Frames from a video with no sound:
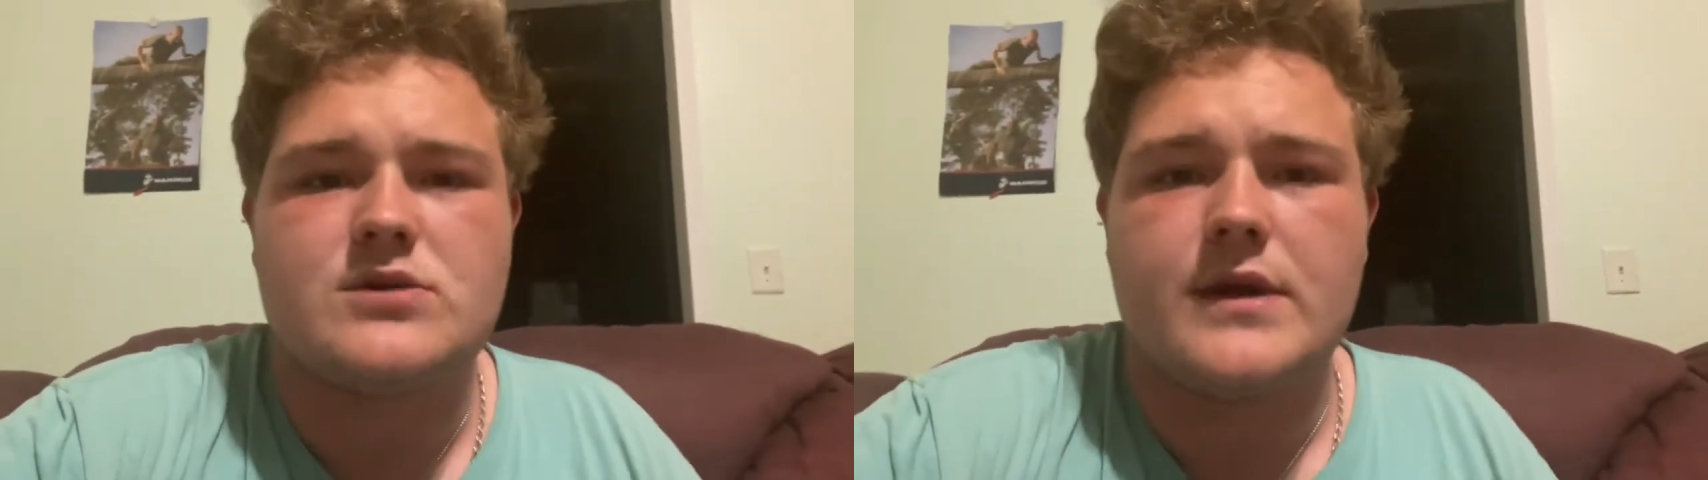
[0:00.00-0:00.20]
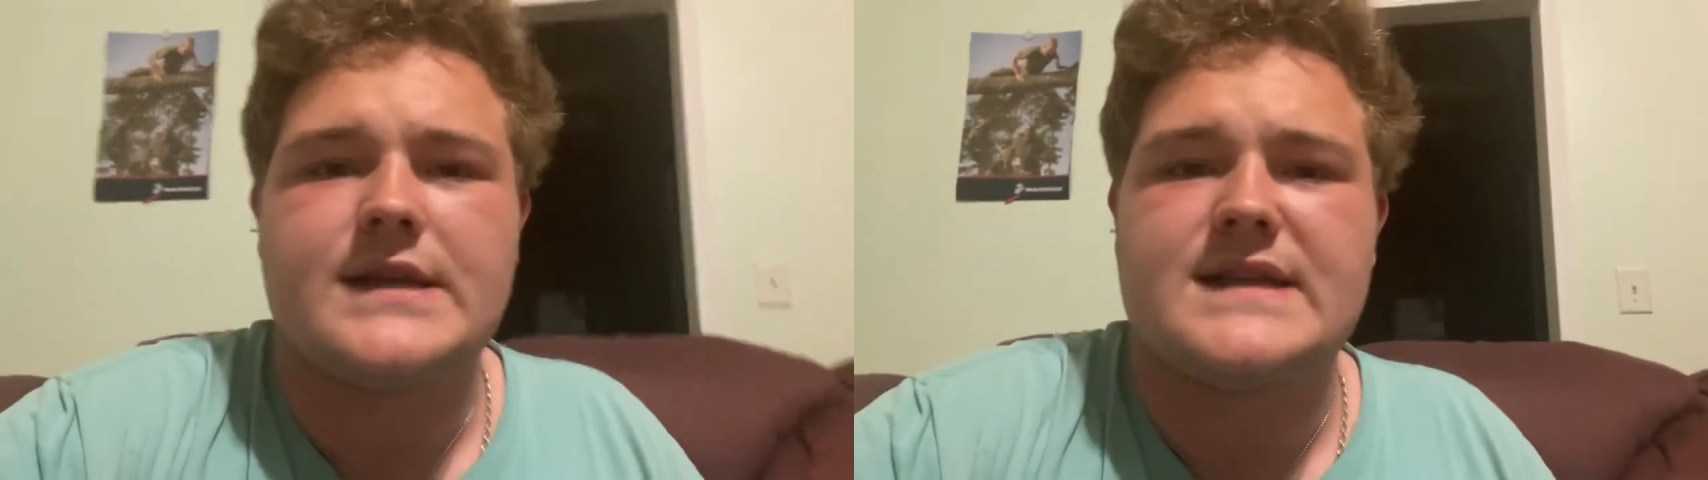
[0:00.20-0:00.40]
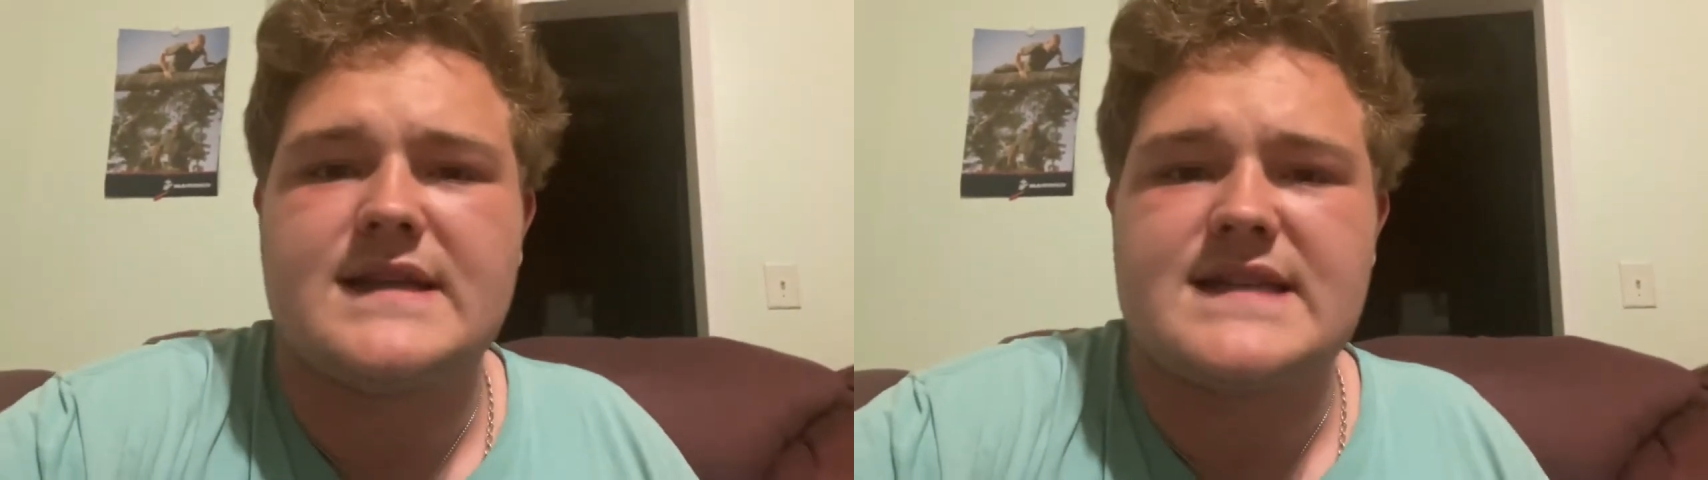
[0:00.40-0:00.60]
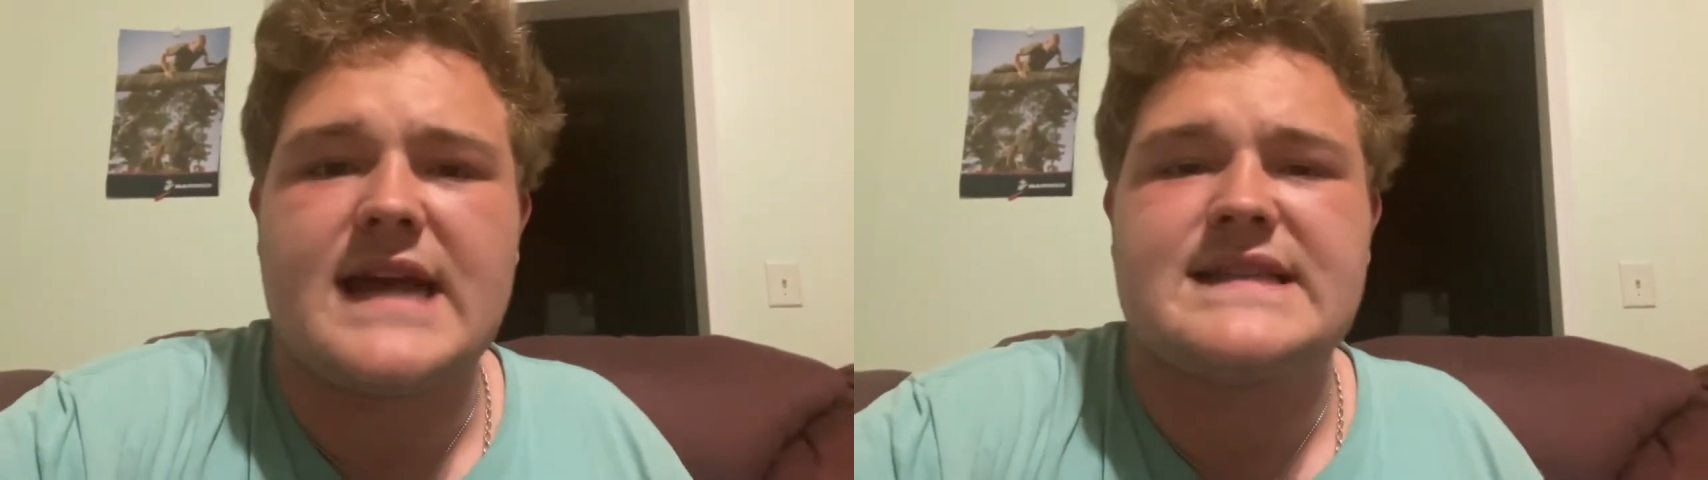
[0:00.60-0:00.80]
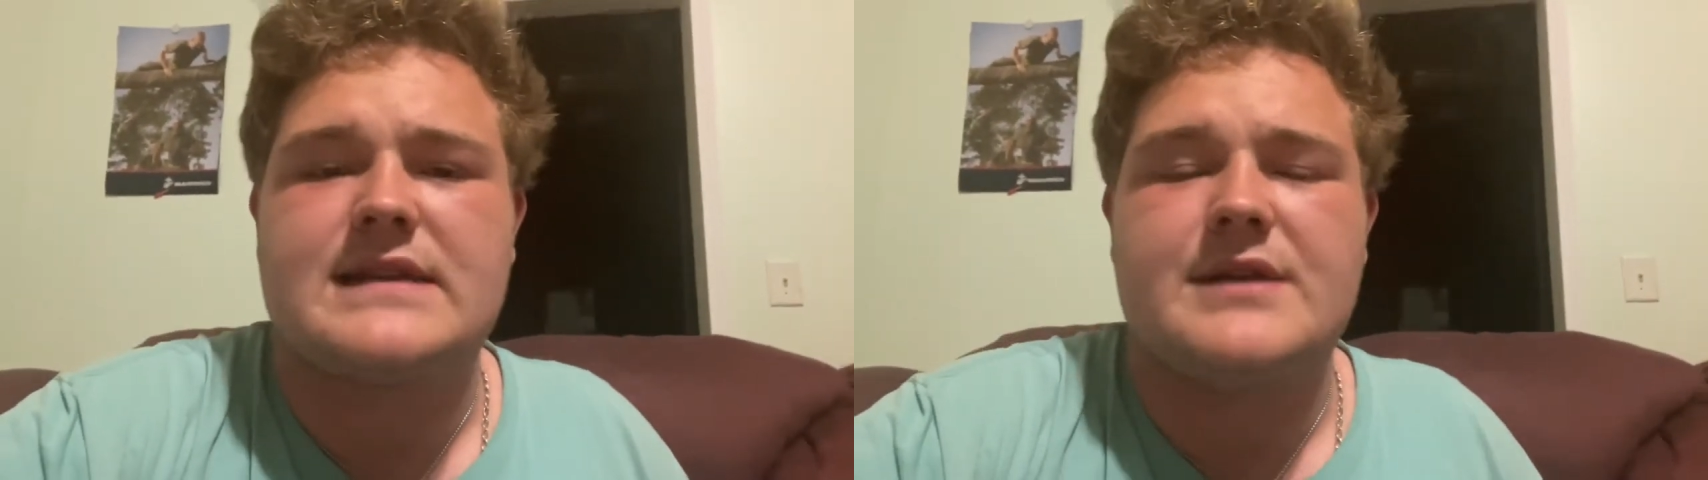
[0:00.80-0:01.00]
going into this
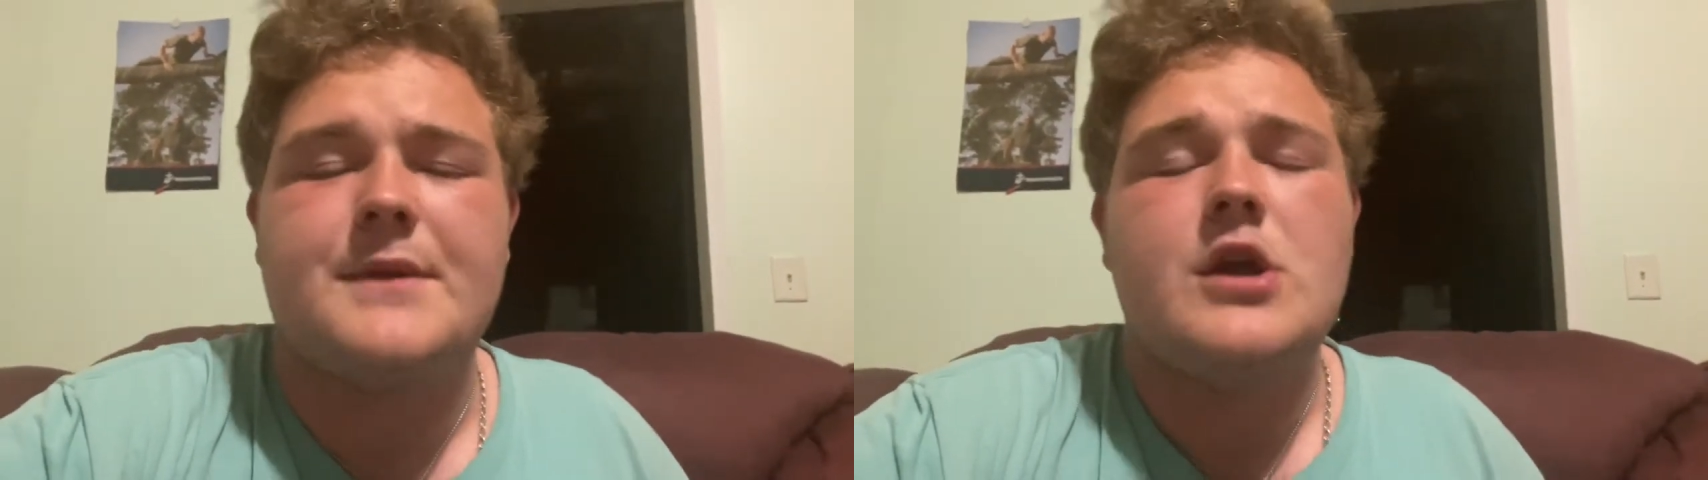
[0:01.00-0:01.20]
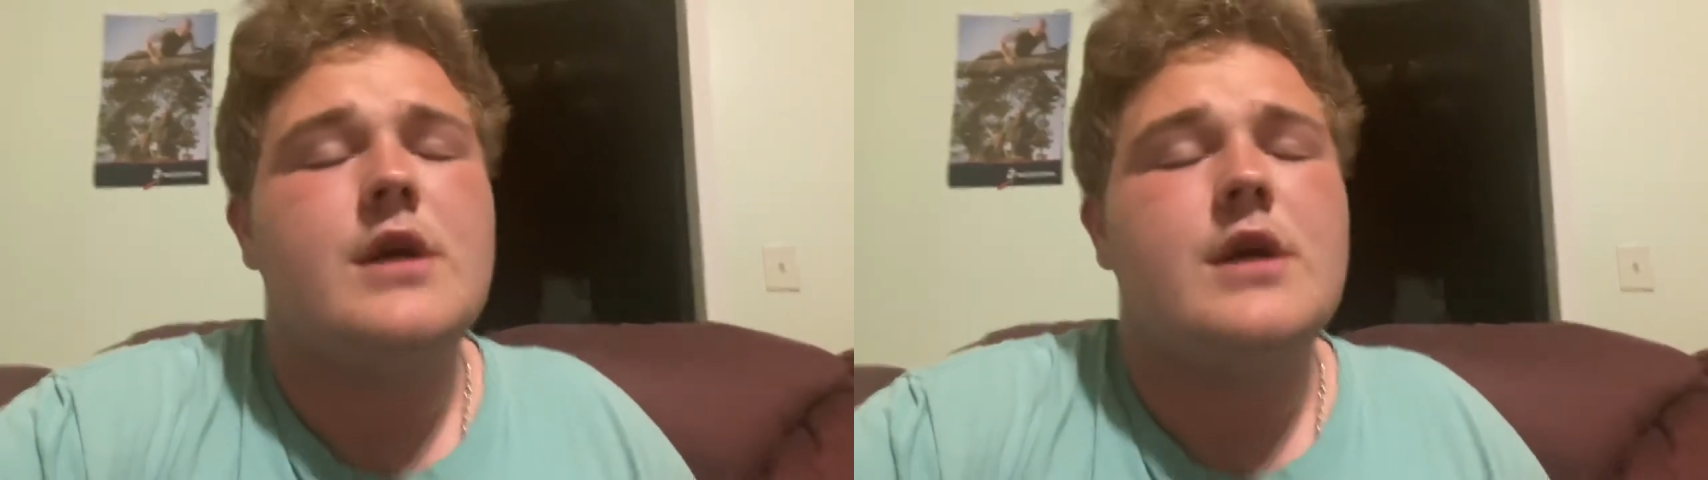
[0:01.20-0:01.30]
next clip.